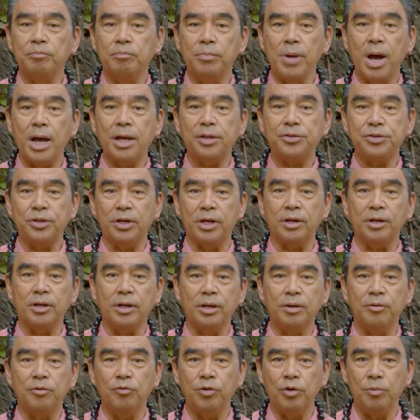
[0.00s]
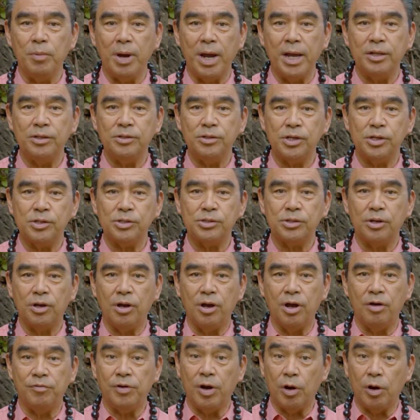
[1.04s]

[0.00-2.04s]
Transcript: Martha reminds us of